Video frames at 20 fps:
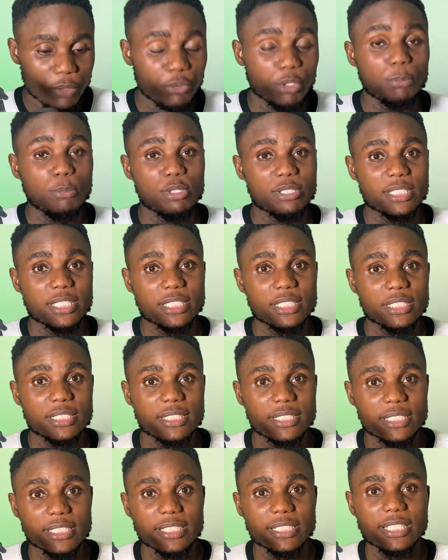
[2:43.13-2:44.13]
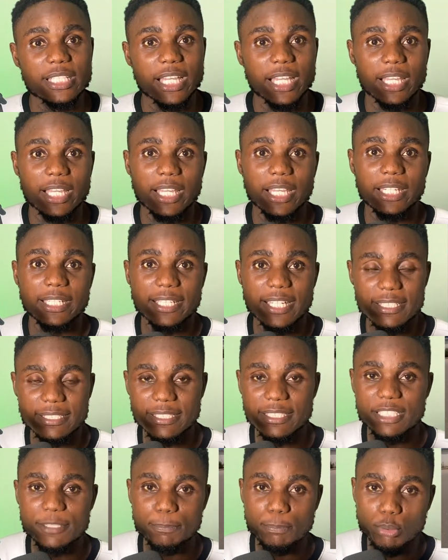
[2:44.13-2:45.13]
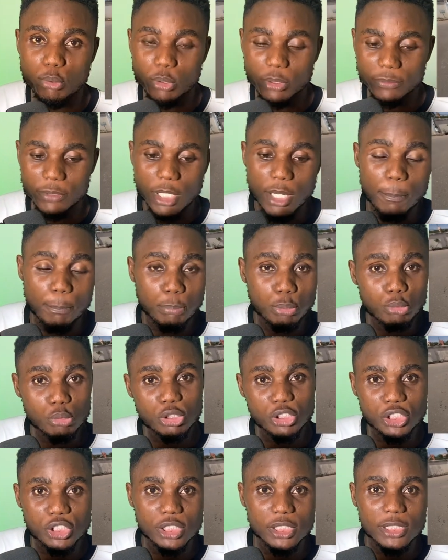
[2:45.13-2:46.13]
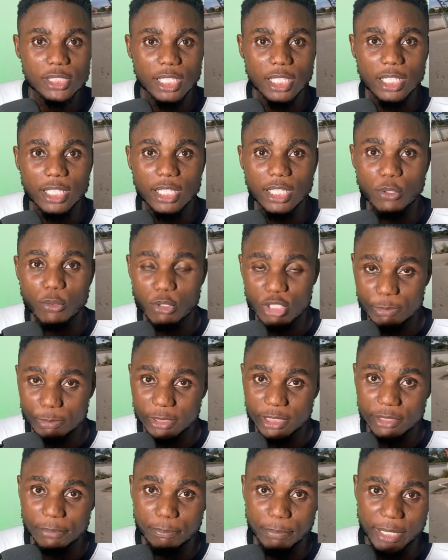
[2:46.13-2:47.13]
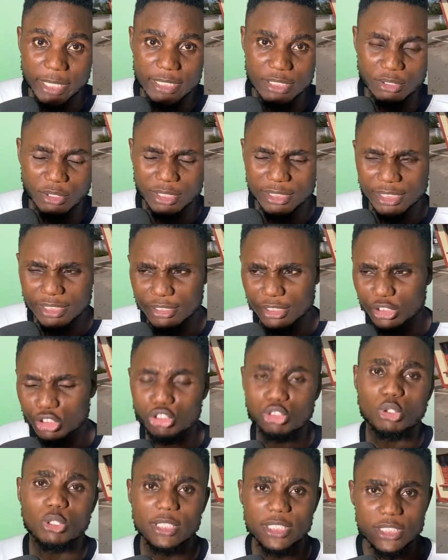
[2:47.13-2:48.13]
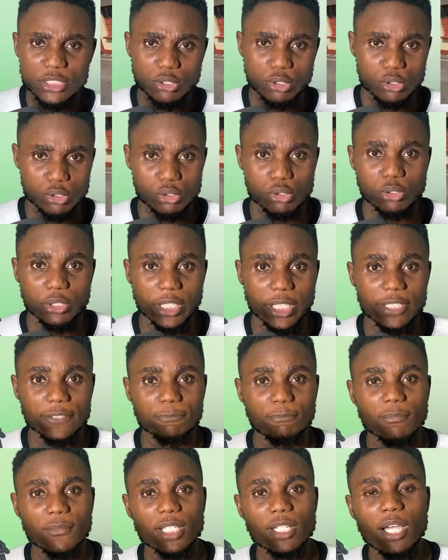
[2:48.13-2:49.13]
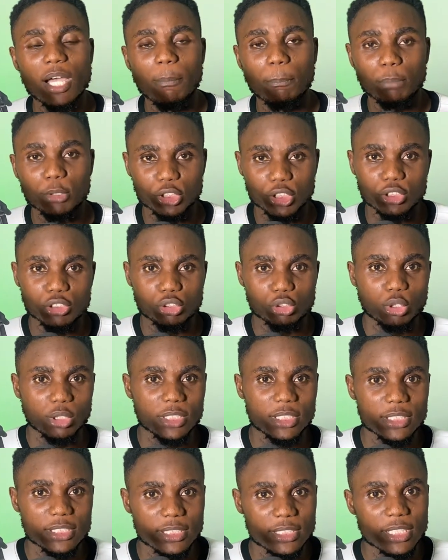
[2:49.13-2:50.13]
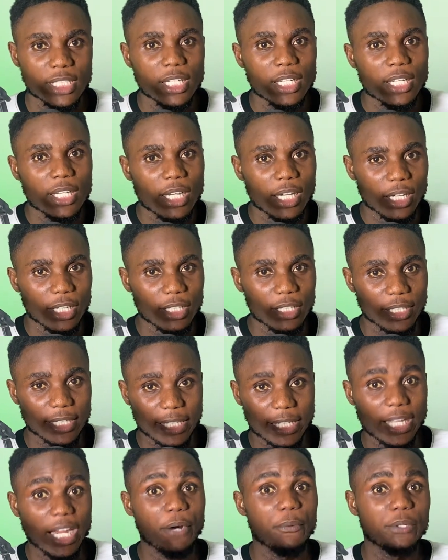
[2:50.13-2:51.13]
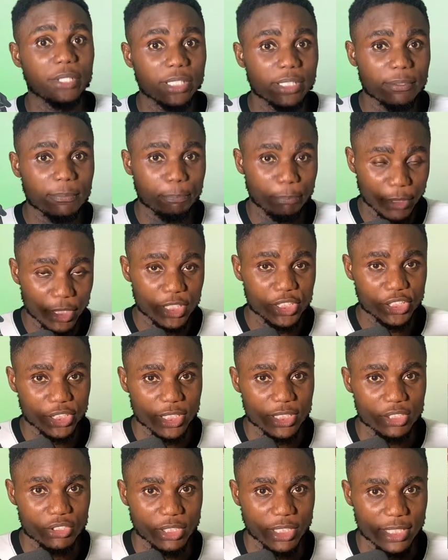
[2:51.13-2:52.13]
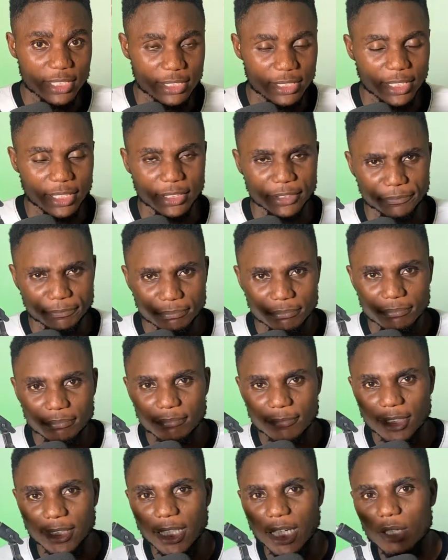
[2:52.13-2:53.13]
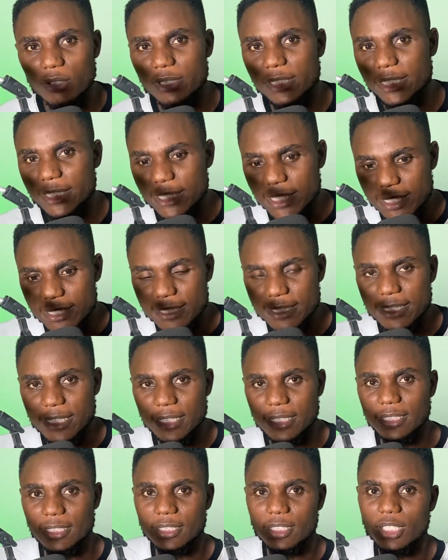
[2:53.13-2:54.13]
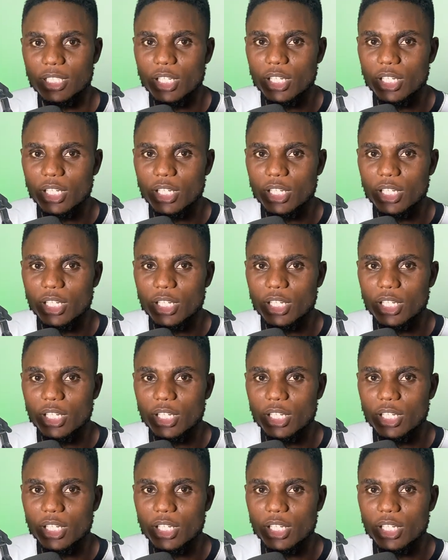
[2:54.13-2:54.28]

mostly see nurses pushing hospital beds, or is it trolleys also? Yeah, pushing trolleys, carrying patients. You understand? Now this thing